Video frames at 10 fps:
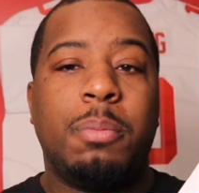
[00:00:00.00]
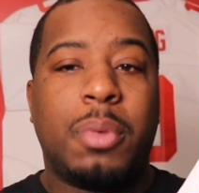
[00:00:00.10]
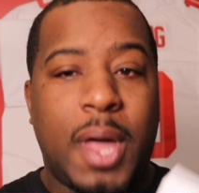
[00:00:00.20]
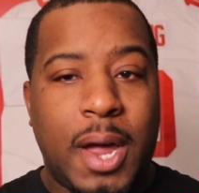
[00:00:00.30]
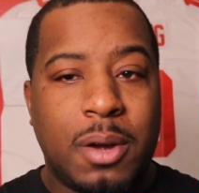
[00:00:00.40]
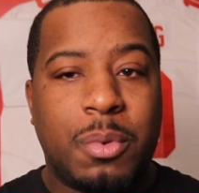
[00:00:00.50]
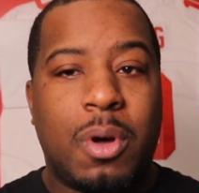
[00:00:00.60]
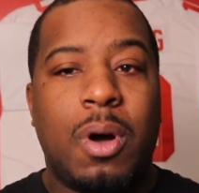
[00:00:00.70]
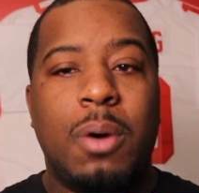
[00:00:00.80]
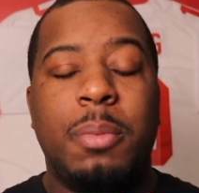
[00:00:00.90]
Platinum
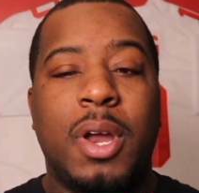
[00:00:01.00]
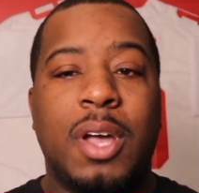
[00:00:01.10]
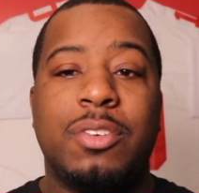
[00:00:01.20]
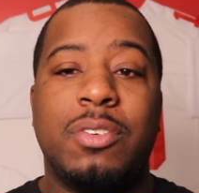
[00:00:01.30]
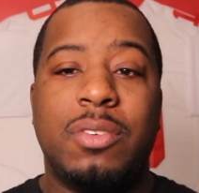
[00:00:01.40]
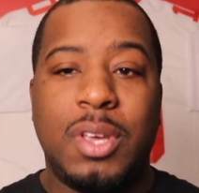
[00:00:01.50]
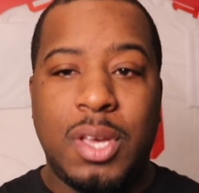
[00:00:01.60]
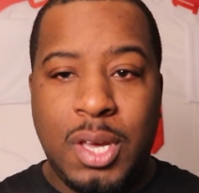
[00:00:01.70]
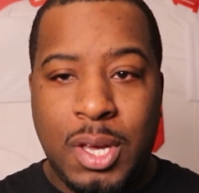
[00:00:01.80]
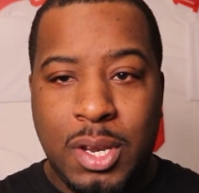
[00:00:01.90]
card, but not just
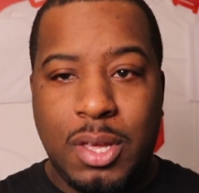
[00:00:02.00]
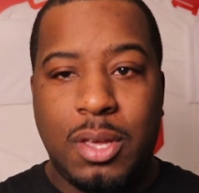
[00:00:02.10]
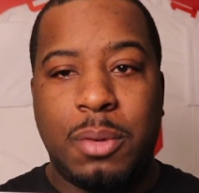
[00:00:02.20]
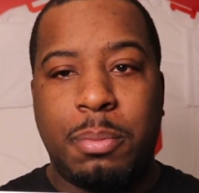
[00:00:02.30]
any